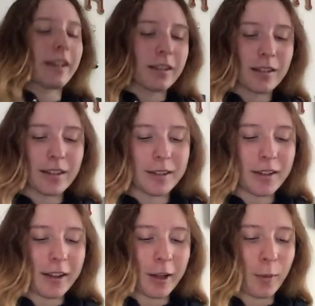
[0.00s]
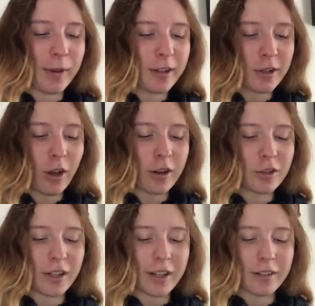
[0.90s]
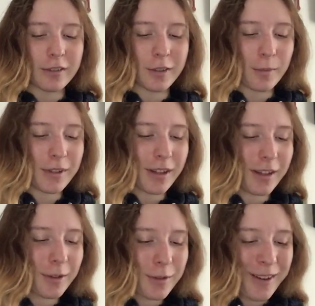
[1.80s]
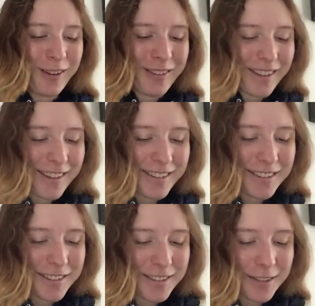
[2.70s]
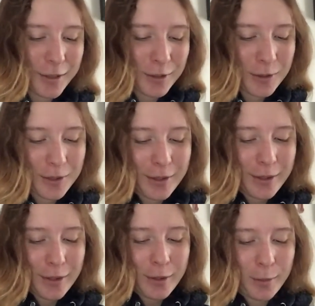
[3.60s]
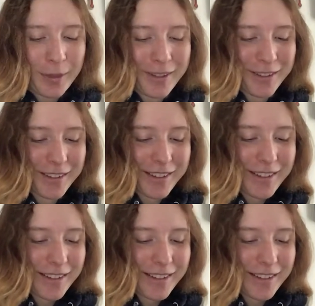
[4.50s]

like, is it like a wiener dog dragon or something? I don't know, like, it's just so weird.